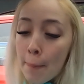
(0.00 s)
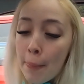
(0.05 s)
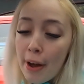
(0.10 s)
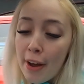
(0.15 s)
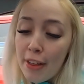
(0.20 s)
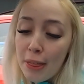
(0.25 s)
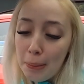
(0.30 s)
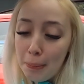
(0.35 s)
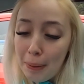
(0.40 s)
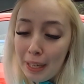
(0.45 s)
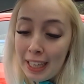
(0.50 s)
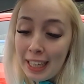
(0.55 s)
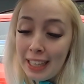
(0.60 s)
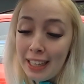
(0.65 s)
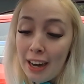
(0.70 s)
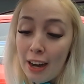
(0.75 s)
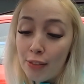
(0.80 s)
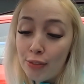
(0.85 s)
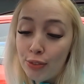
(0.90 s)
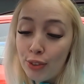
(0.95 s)
Both
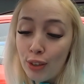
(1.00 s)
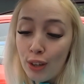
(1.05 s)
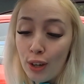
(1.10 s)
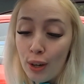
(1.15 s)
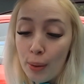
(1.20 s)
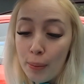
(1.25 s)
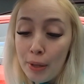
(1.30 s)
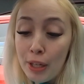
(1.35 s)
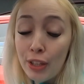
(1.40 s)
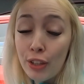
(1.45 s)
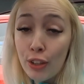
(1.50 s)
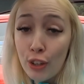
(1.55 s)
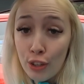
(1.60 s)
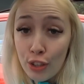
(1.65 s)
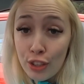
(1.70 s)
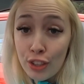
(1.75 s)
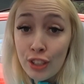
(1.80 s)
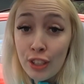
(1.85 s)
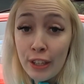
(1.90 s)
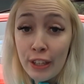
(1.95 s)
picking up from
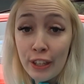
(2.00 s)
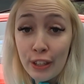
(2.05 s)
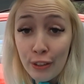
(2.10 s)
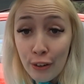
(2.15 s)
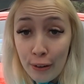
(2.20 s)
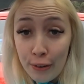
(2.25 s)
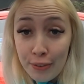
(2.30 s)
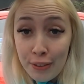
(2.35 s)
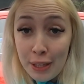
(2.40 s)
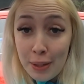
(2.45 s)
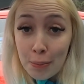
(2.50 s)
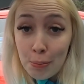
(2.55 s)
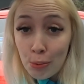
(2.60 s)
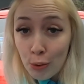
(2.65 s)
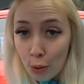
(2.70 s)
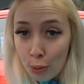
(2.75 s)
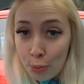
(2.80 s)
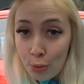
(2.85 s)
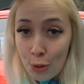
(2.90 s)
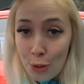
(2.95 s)
Costa Coffee
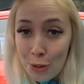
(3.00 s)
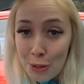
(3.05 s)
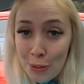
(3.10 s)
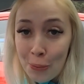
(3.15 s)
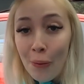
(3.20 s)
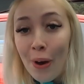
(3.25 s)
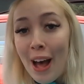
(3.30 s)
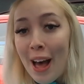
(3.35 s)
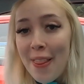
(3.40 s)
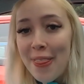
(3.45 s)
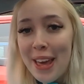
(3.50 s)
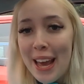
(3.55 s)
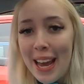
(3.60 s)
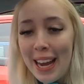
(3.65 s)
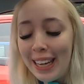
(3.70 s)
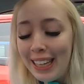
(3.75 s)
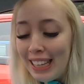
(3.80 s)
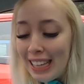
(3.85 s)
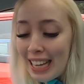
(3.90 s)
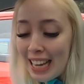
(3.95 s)
Broadwater
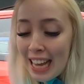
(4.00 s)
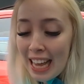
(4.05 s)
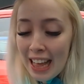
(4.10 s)
Worthing.